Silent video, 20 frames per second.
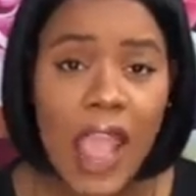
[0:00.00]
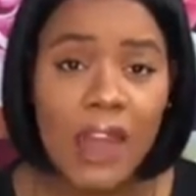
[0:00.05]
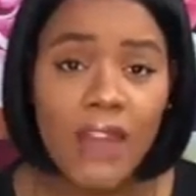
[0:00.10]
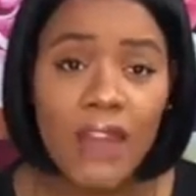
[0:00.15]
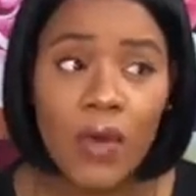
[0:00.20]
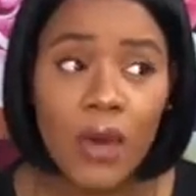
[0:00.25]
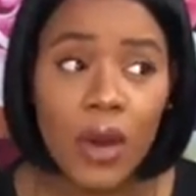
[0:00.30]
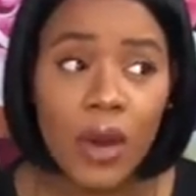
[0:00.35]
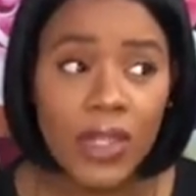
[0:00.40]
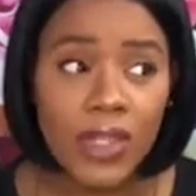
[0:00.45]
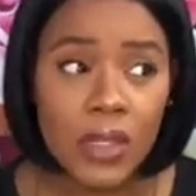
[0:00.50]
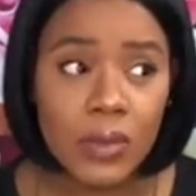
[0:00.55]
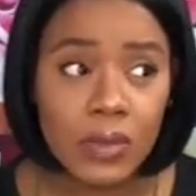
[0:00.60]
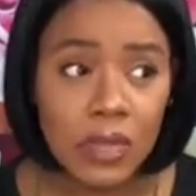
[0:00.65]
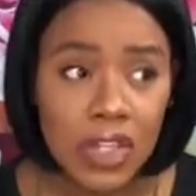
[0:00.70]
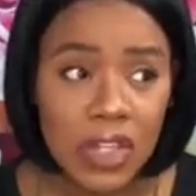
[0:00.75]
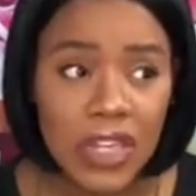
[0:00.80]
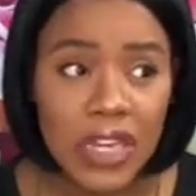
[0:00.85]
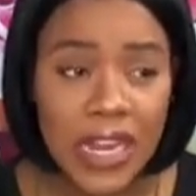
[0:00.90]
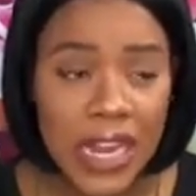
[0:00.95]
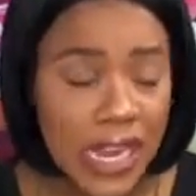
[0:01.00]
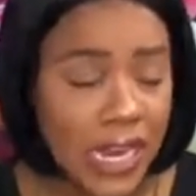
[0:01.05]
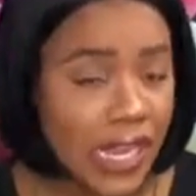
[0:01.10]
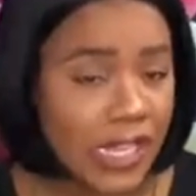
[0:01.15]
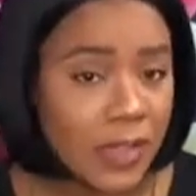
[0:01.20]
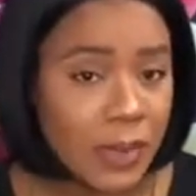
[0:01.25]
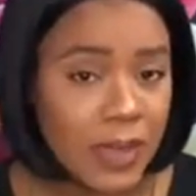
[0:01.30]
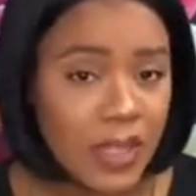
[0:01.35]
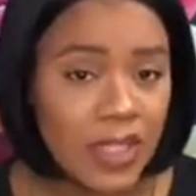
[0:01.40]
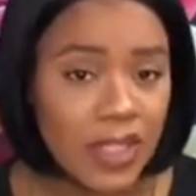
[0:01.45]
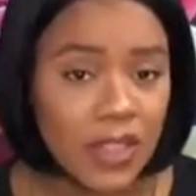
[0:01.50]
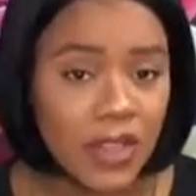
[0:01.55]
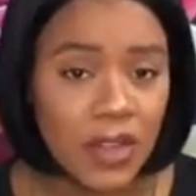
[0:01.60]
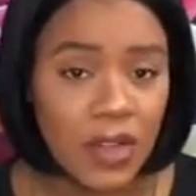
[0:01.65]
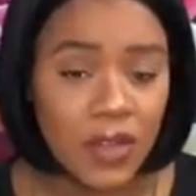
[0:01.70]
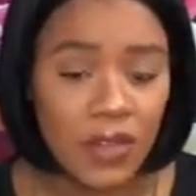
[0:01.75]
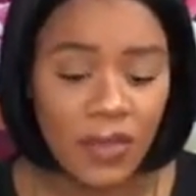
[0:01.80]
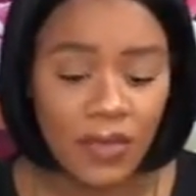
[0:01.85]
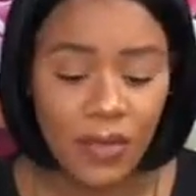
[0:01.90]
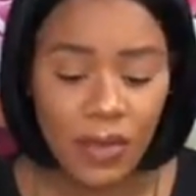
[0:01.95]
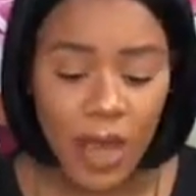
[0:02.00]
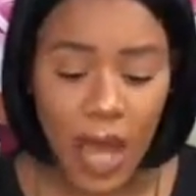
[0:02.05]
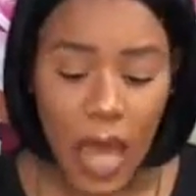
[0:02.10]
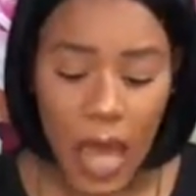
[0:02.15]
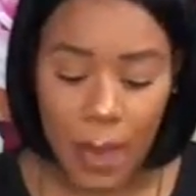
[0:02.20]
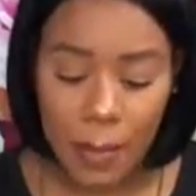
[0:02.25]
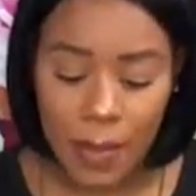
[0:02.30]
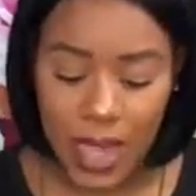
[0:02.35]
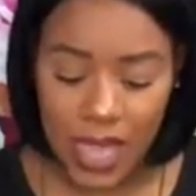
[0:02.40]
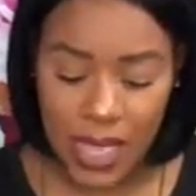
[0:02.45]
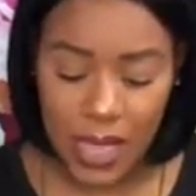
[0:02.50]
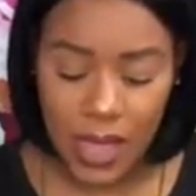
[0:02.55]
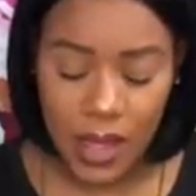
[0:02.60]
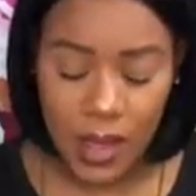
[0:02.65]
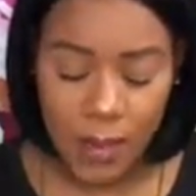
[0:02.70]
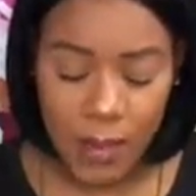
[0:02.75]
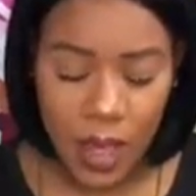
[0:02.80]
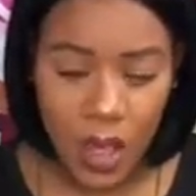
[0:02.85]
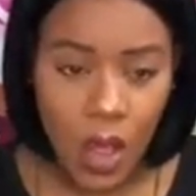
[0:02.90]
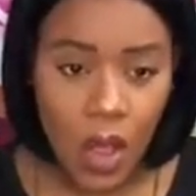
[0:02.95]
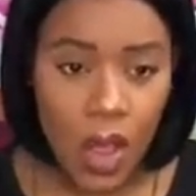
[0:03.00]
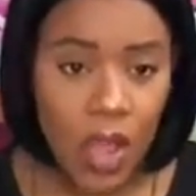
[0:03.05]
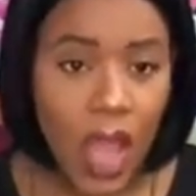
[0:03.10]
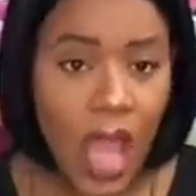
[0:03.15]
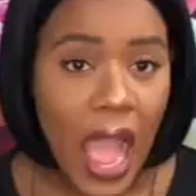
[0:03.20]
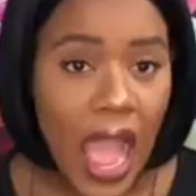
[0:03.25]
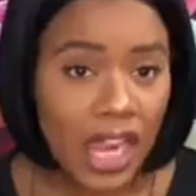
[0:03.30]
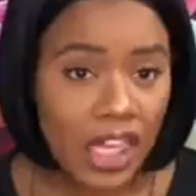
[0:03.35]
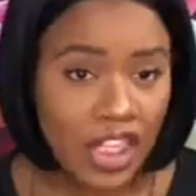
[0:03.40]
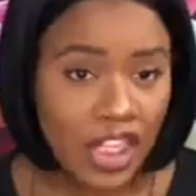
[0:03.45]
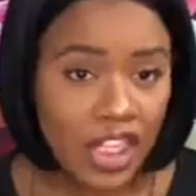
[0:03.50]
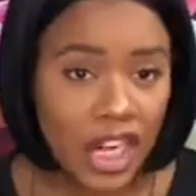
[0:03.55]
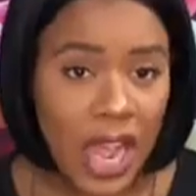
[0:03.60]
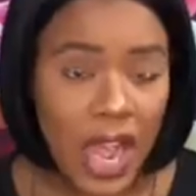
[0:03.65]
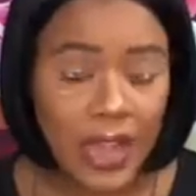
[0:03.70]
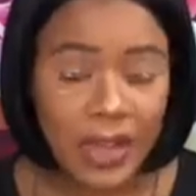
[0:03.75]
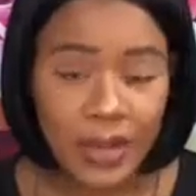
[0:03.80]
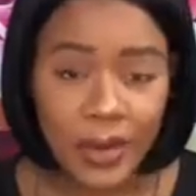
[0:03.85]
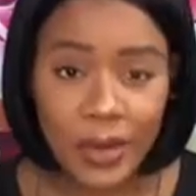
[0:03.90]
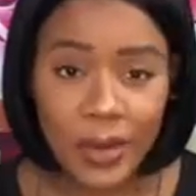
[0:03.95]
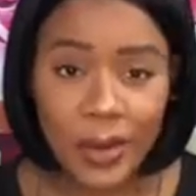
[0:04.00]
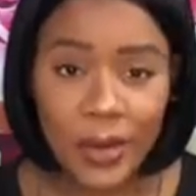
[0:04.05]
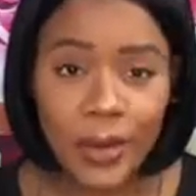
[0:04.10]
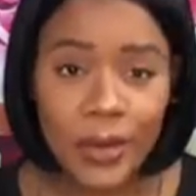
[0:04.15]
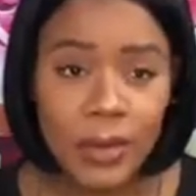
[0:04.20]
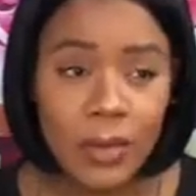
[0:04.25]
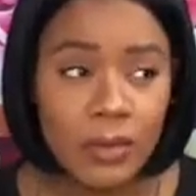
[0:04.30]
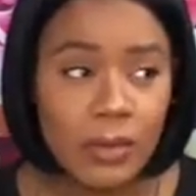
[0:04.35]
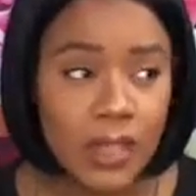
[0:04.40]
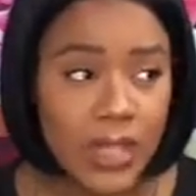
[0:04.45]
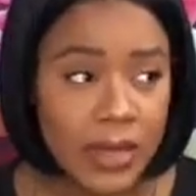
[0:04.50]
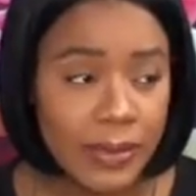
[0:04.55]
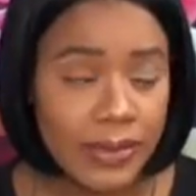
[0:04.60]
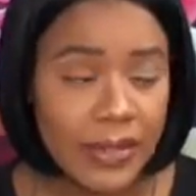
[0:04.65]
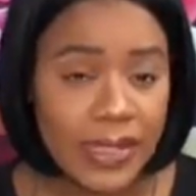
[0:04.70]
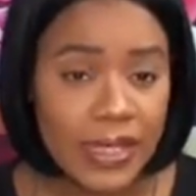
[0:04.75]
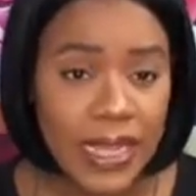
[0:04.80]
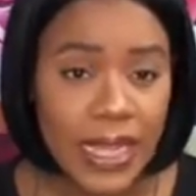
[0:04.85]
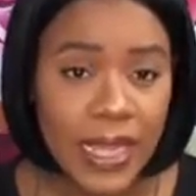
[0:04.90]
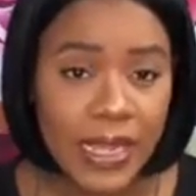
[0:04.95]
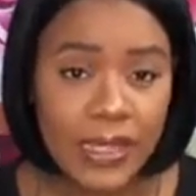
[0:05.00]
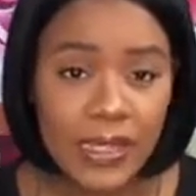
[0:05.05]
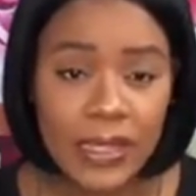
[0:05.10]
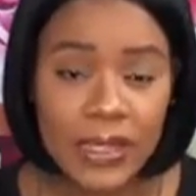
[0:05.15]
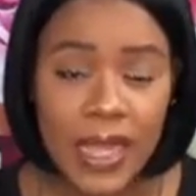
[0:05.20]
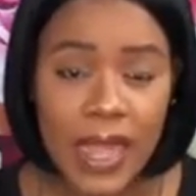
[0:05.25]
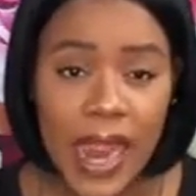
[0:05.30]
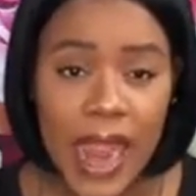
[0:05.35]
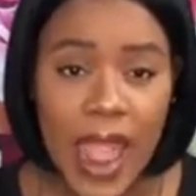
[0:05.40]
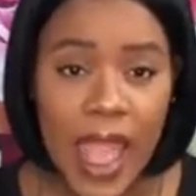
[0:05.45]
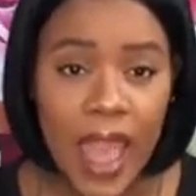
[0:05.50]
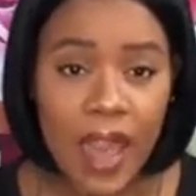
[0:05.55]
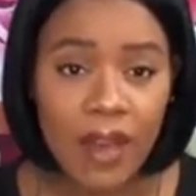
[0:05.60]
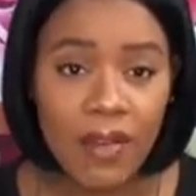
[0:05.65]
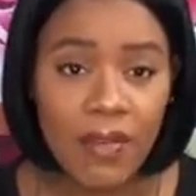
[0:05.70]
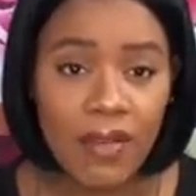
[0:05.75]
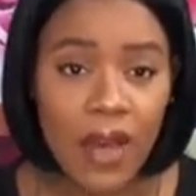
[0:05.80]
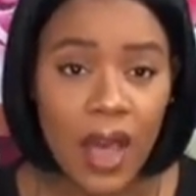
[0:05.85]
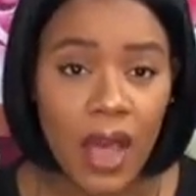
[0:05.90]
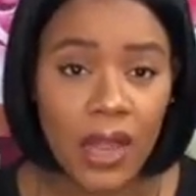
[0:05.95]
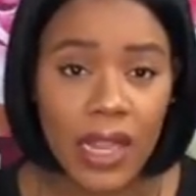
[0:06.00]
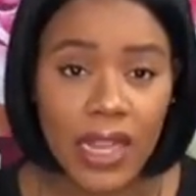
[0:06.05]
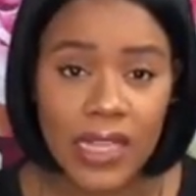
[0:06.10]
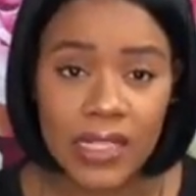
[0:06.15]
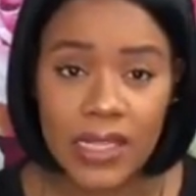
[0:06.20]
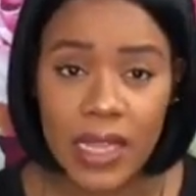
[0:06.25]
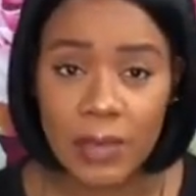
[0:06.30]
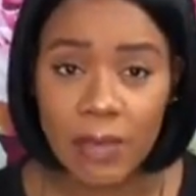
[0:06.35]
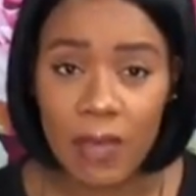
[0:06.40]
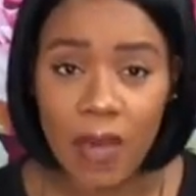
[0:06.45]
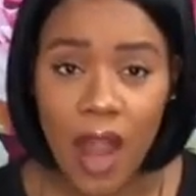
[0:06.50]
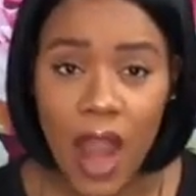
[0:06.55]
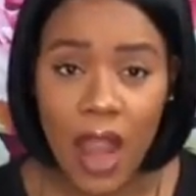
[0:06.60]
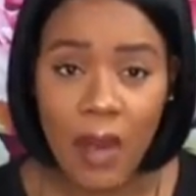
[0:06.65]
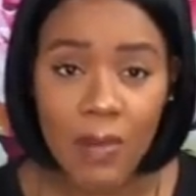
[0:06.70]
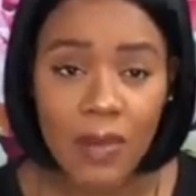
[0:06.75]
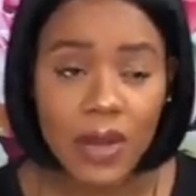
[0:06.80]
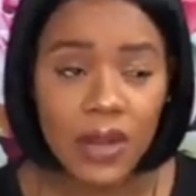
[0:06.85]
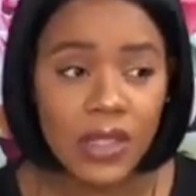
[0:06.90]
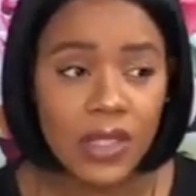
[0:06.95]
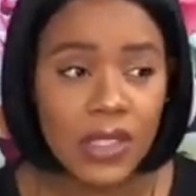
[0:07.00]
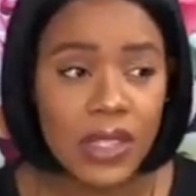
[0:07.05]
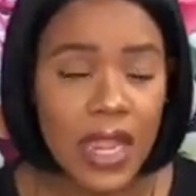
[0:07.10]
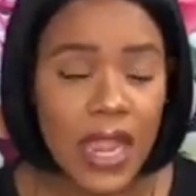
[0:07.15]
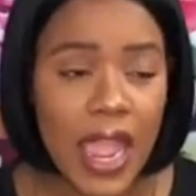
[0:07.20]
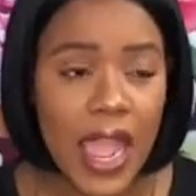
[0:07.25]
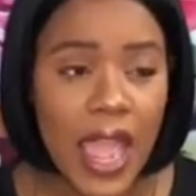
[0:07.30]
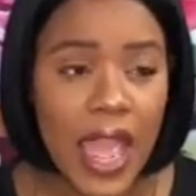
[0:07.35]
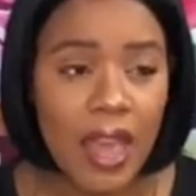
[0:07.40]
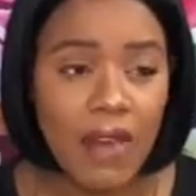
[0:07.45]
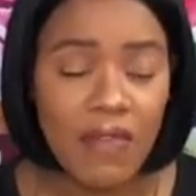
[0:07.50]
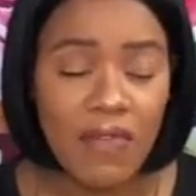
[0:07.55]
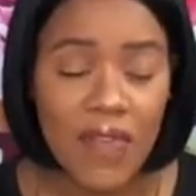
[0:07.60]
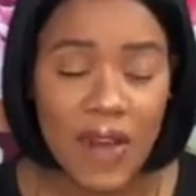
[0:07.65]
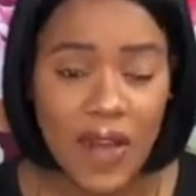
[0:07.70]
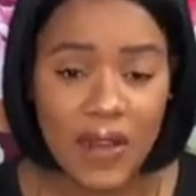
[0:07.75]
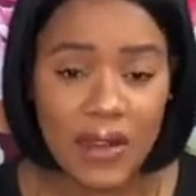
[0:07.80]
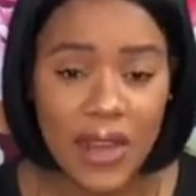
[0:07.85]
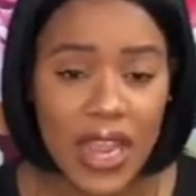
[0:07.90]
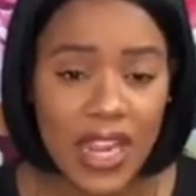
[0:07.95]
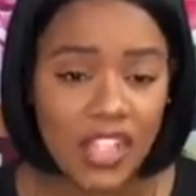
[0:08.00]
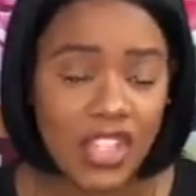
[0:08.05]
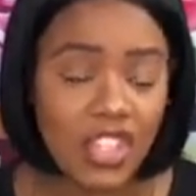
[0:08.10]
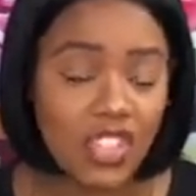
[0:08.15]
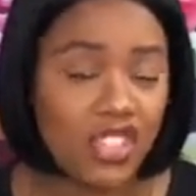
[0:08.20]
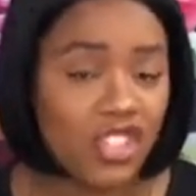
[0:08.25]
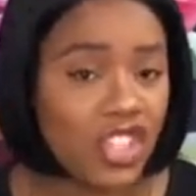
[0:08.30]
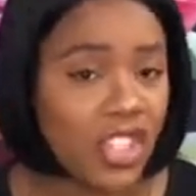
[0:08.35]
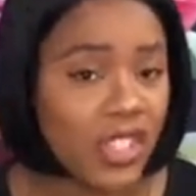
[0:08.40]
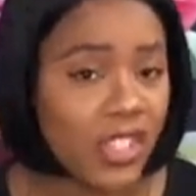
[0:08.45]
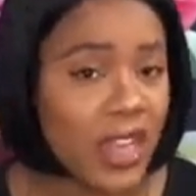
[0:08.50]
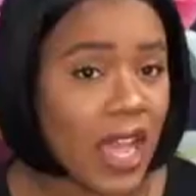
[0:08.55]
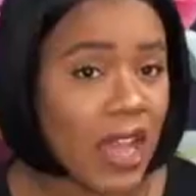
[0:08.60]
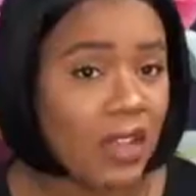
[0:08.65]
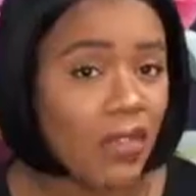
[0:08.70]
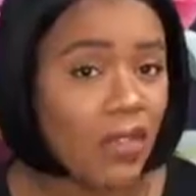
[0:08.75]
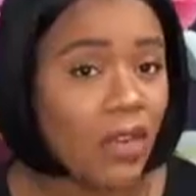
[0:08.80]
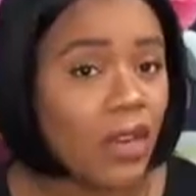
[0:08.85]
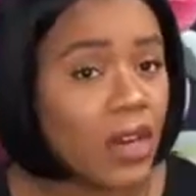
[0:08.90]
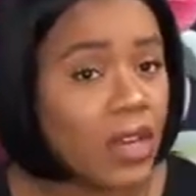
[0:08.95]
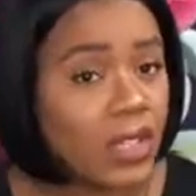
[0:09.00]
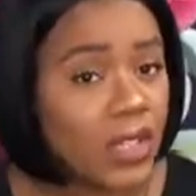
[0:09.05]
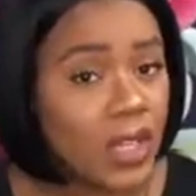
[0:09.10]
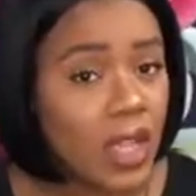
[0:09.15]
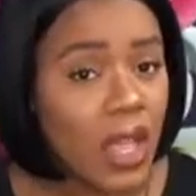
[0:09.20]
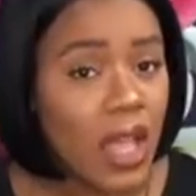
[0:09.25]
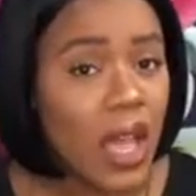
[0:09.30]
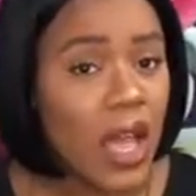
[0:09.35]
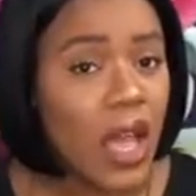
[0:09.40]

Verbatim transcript: for some good inexpensive uh, makeup eyeshadow lipsticks they have uh, like I said primers they have foundations just not for us